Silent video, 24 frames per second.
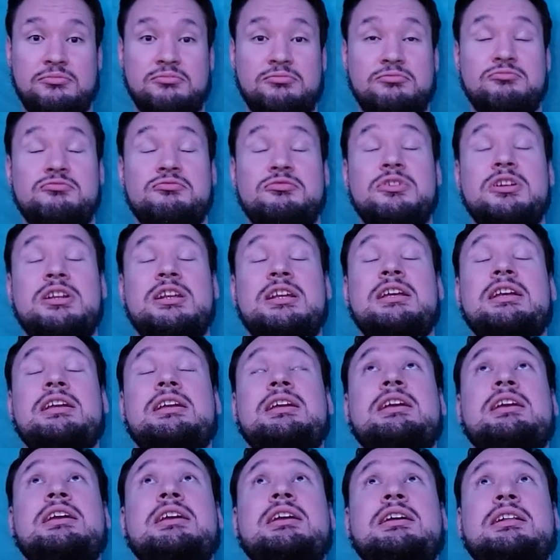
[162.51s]

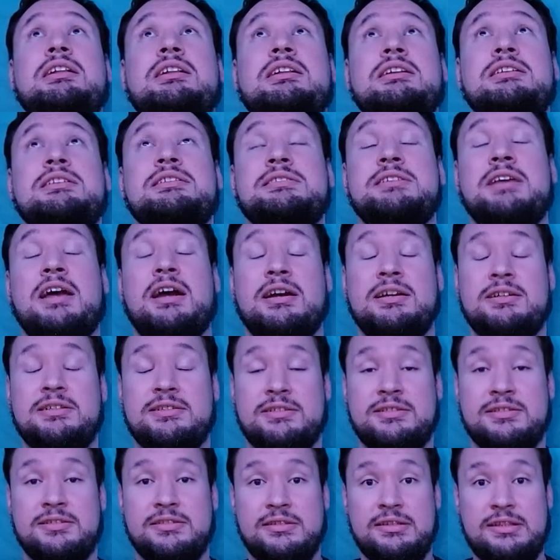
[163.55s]
really
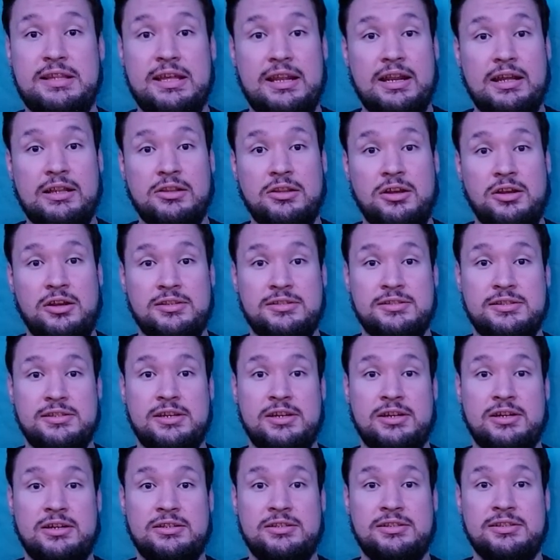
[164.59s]
sucks that I lost the
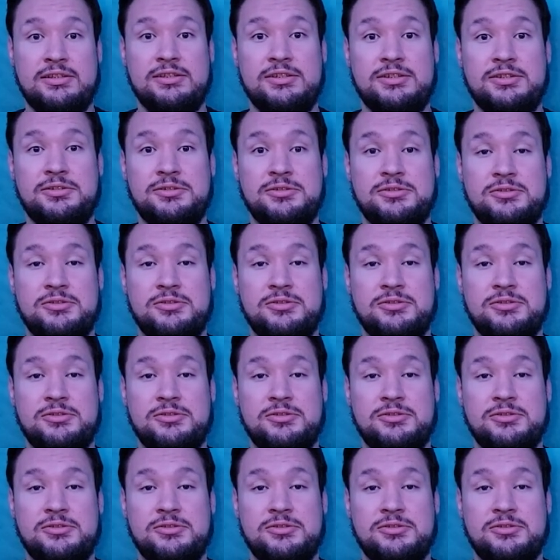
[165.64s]
content to.